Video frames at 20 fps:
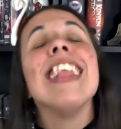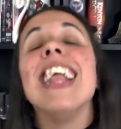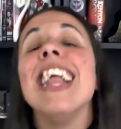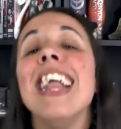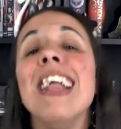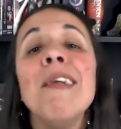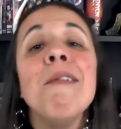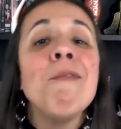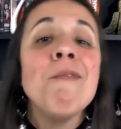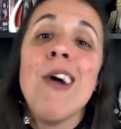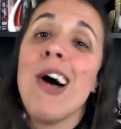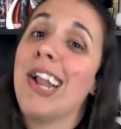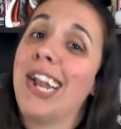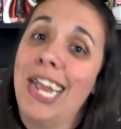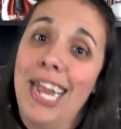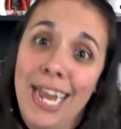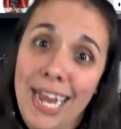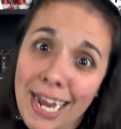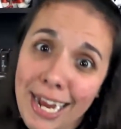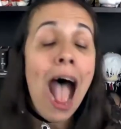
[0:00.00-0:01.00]
See,
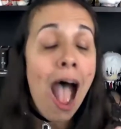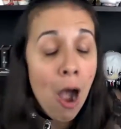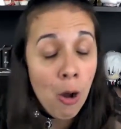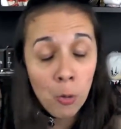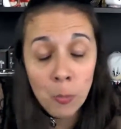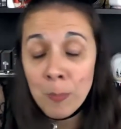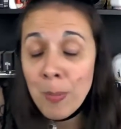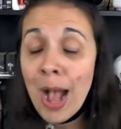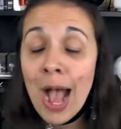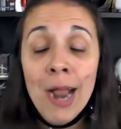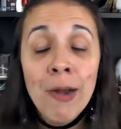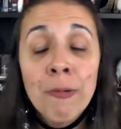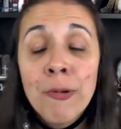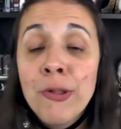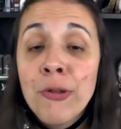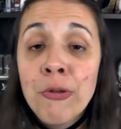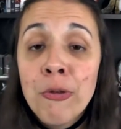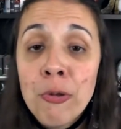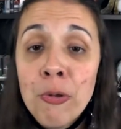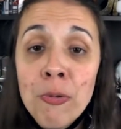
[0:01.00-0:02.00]
buddy. Our
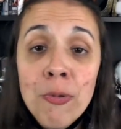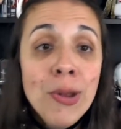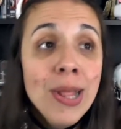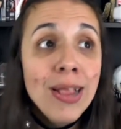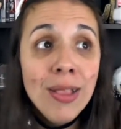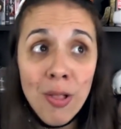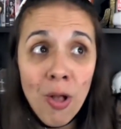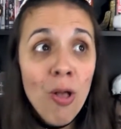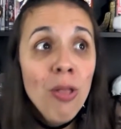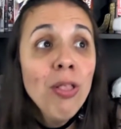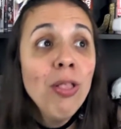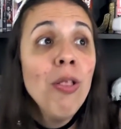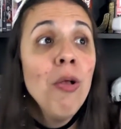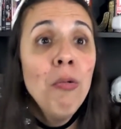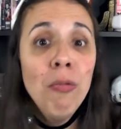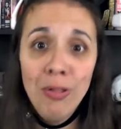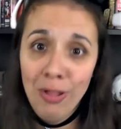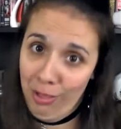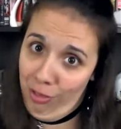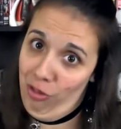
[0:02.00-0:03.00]
pirate dude is
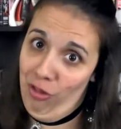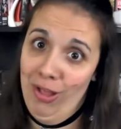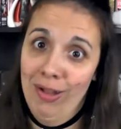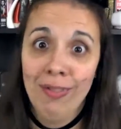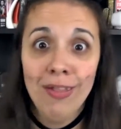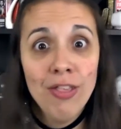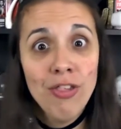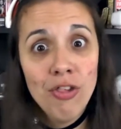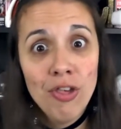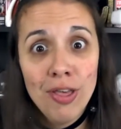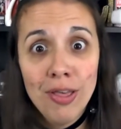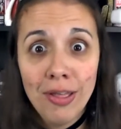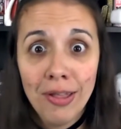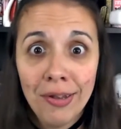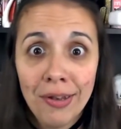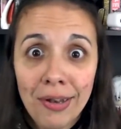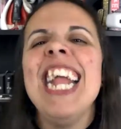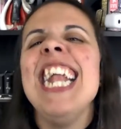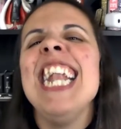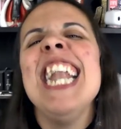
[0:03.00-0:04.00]
also
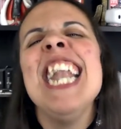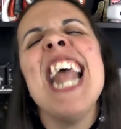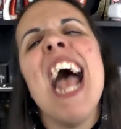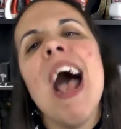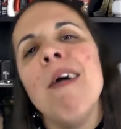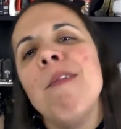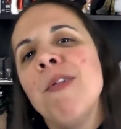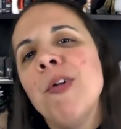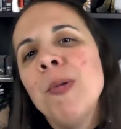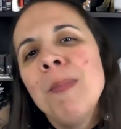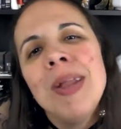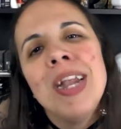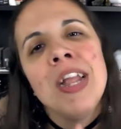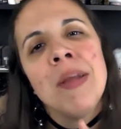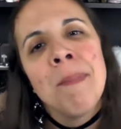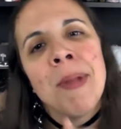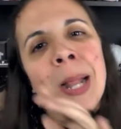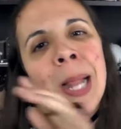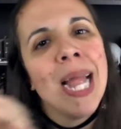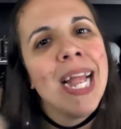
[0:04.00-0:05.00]
legit. He never
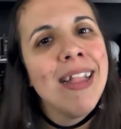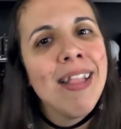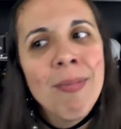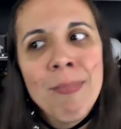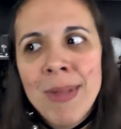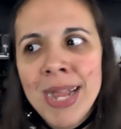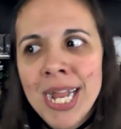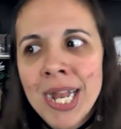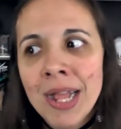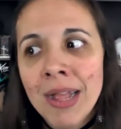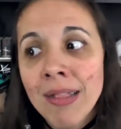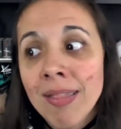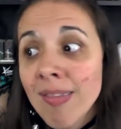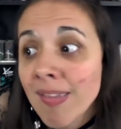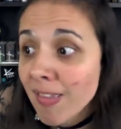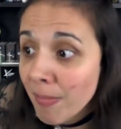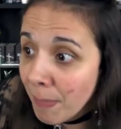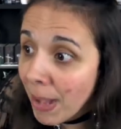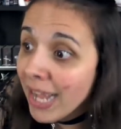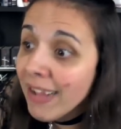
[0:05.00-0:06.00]
manipulates Mina,
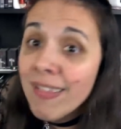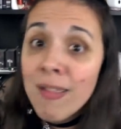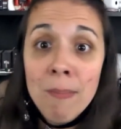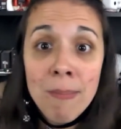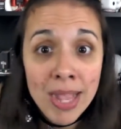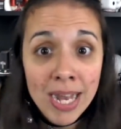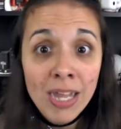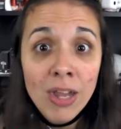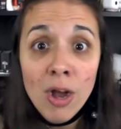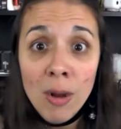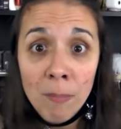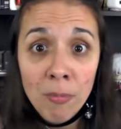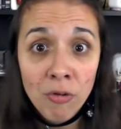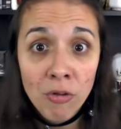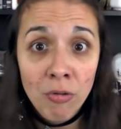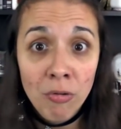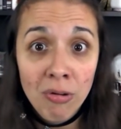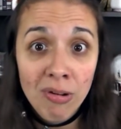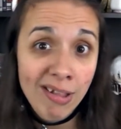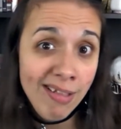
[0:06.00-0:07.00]
despite the many
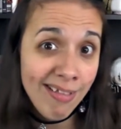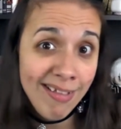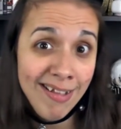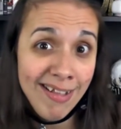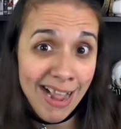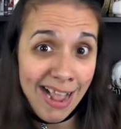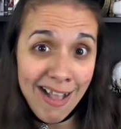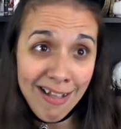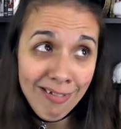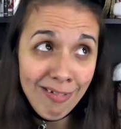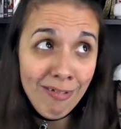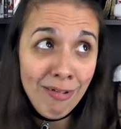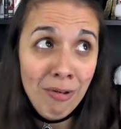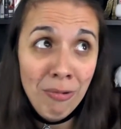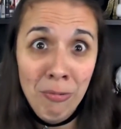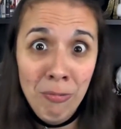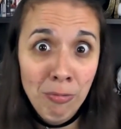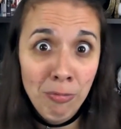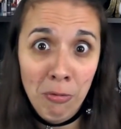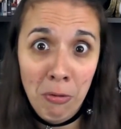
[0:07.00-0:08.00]
opportunities he has to
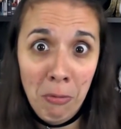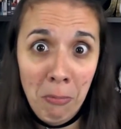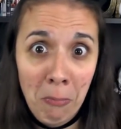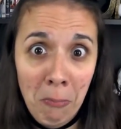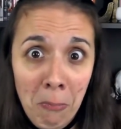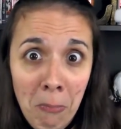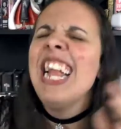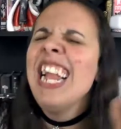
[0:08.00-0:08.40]
do so.